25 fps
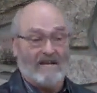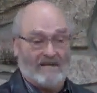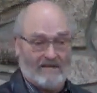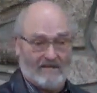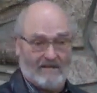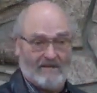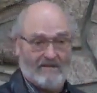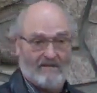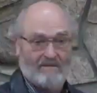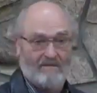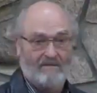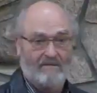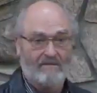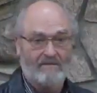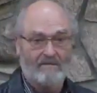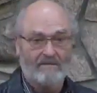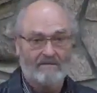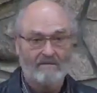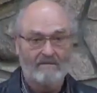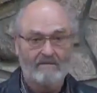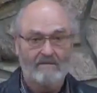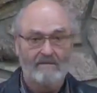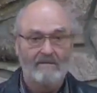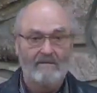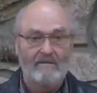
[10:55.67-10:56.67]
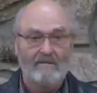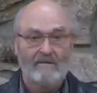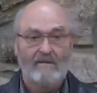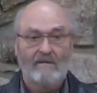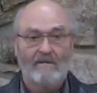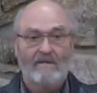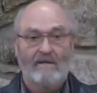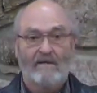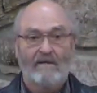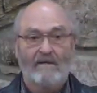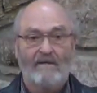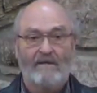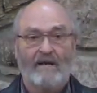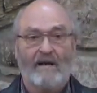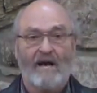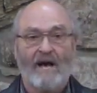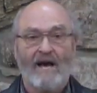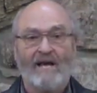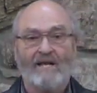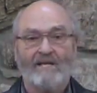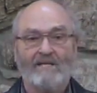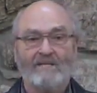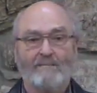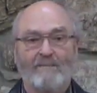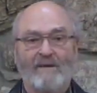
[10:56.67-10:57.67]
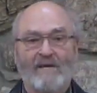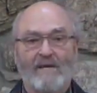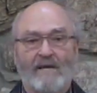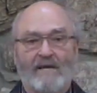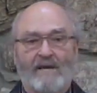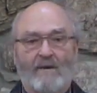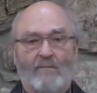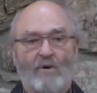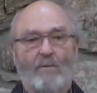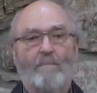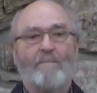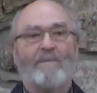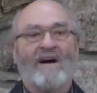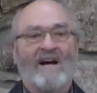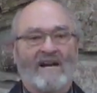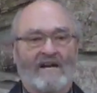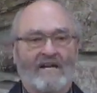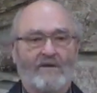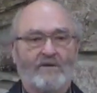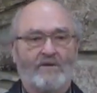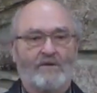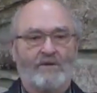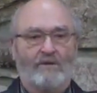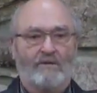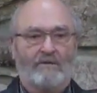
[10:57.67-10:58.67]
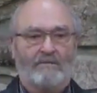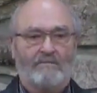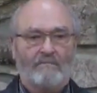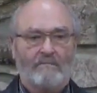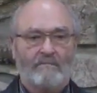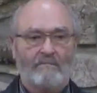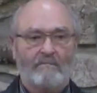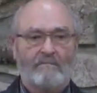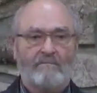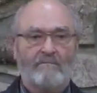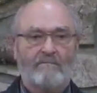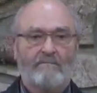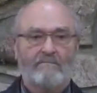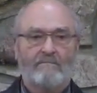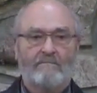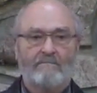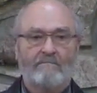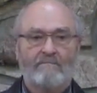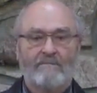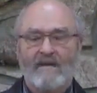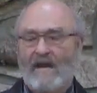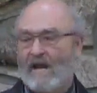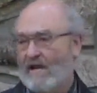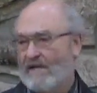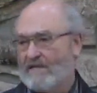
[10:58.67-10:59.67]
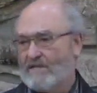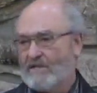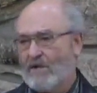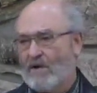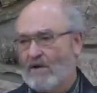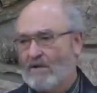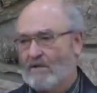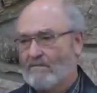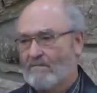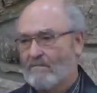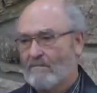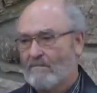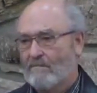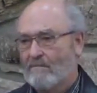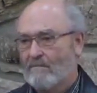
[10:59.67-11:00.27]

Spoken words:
it, the goddess Pele will punish you. Now let's go.